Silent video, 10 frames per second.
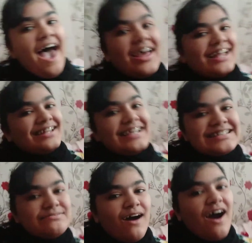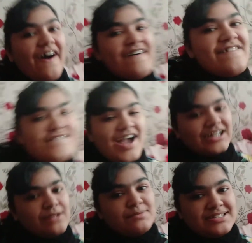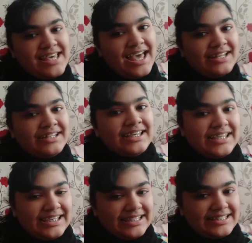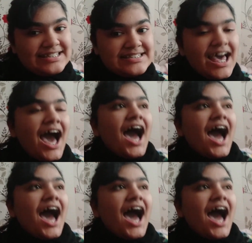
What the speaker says: And least of all, fact number 10 is